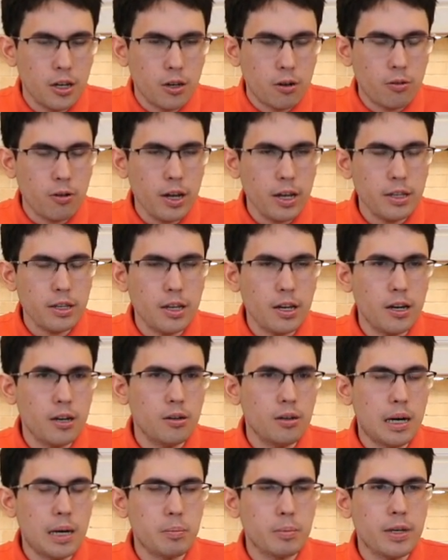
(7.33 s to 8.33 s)
Right now,
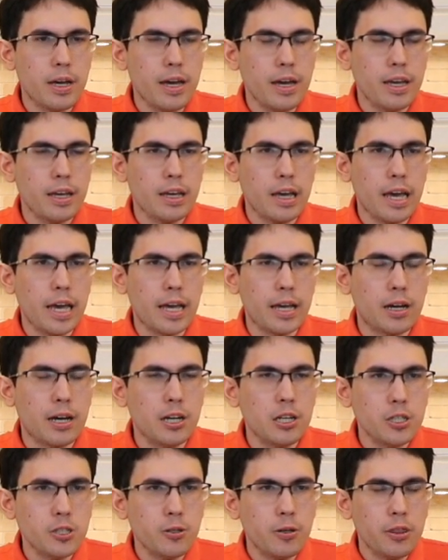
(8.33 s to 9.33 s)
I'm getting a
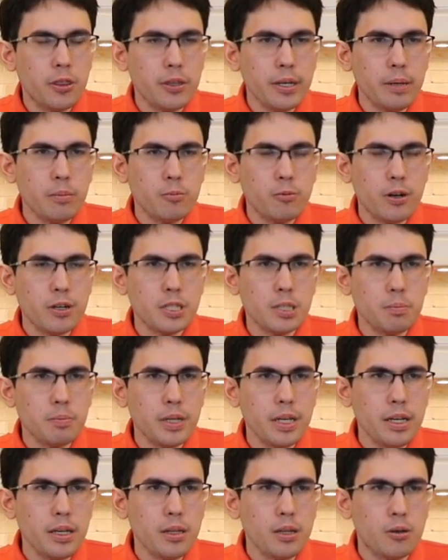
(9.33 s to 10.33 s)
country-themed
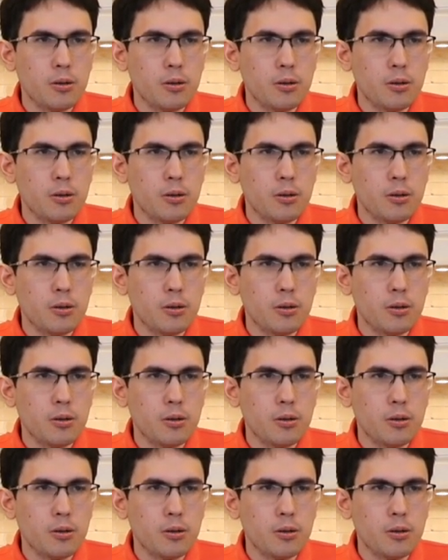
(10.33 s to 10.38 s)
recipe